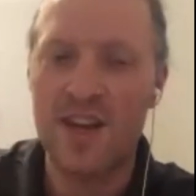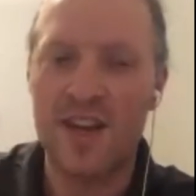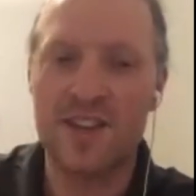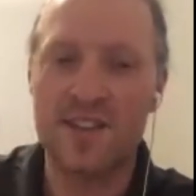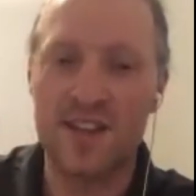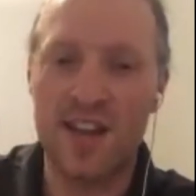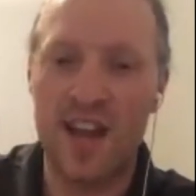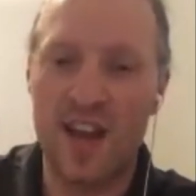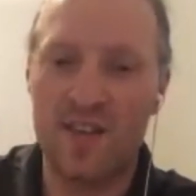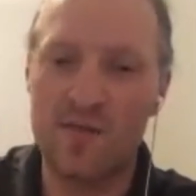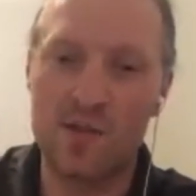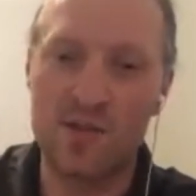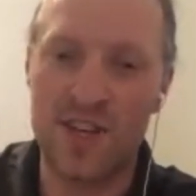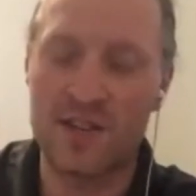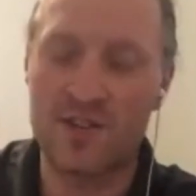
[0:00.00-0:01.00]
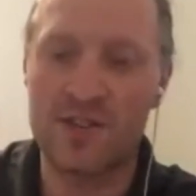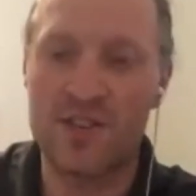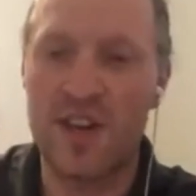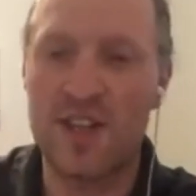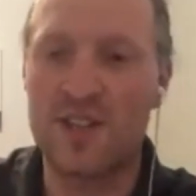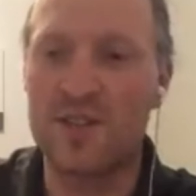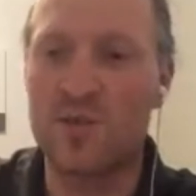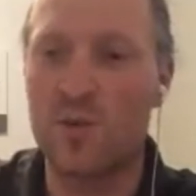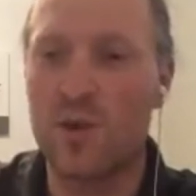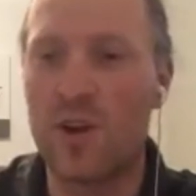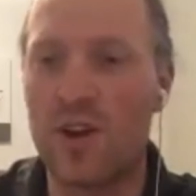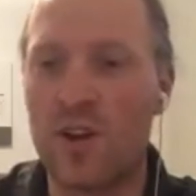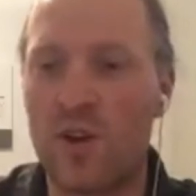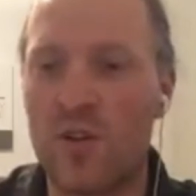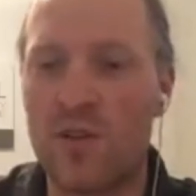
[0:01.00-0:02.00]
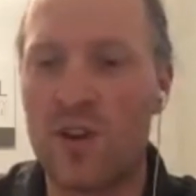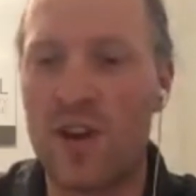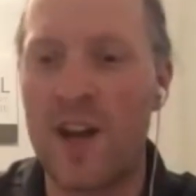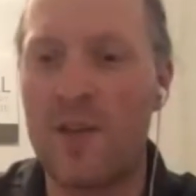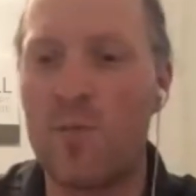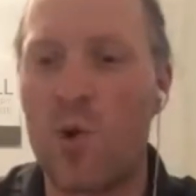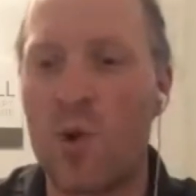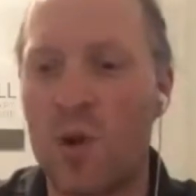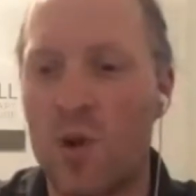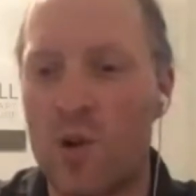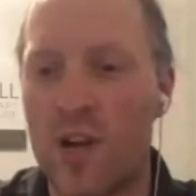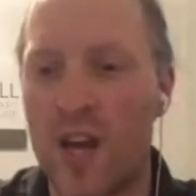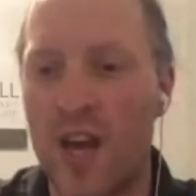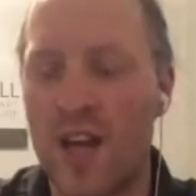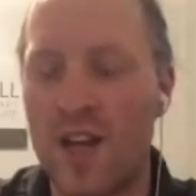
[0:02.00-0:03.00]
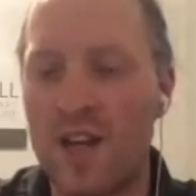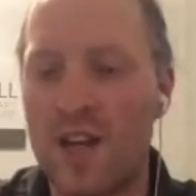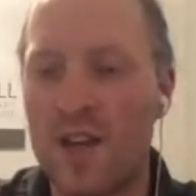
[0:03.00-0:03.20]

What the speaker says: It's gonna have those exercises we went over and more, okay?